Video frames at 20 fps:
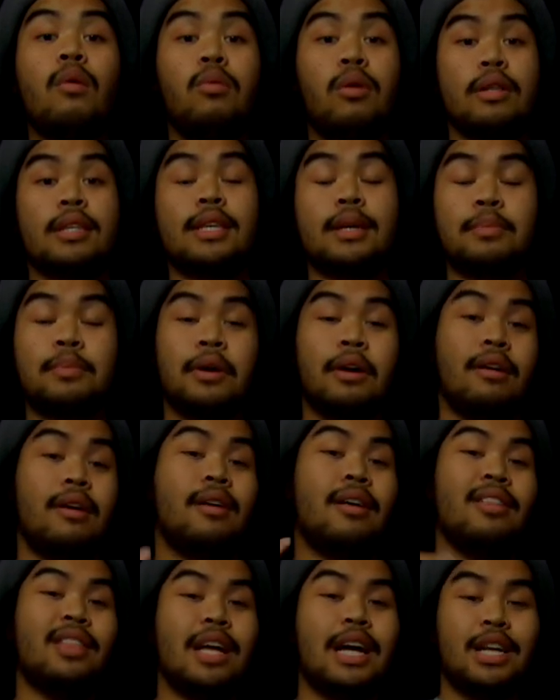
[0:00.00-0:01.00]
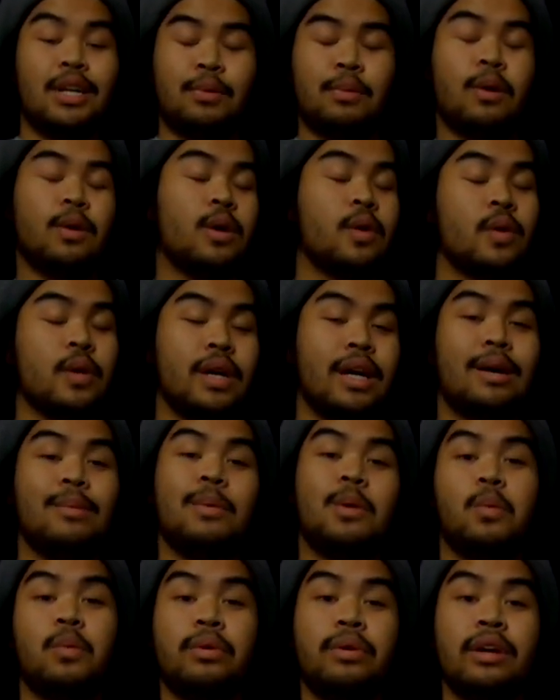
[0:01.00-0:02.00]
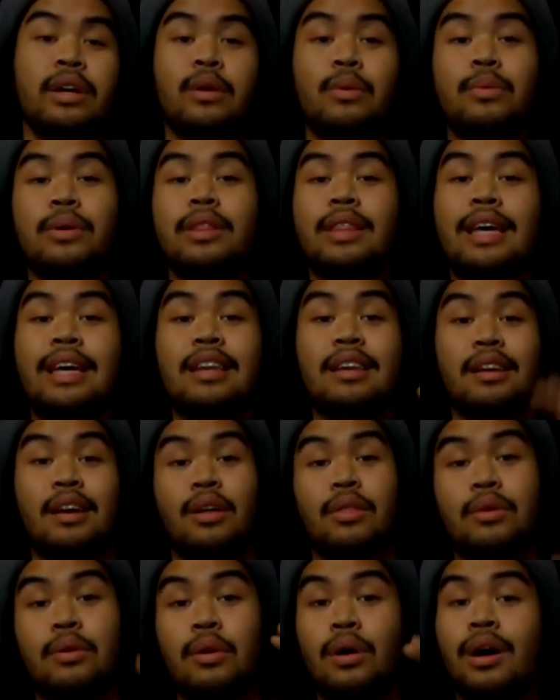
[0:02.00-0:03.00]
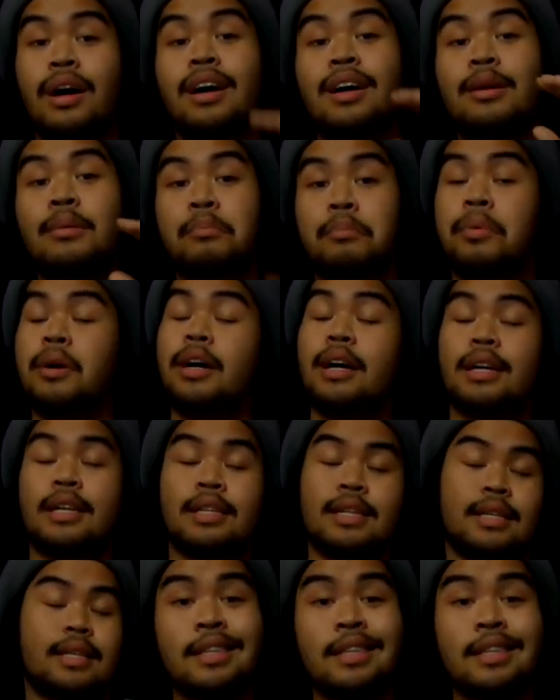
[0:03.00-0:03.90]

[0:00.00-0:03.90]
What's up y'all, Elish Welcome to and we're here with another unboxing.